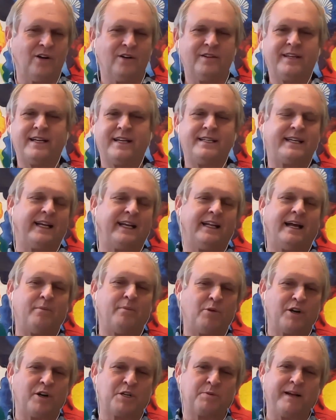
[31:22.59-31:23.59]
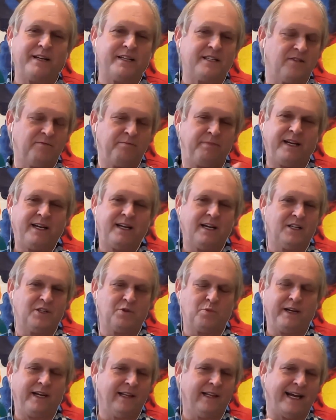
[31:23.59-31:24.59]
Things get a lot more expensive because
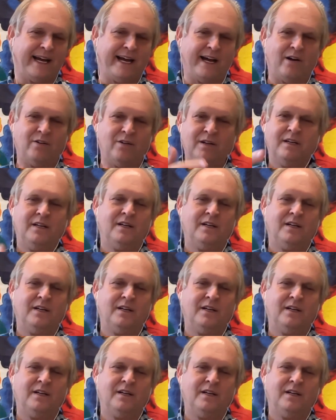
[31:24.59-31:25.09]
we allow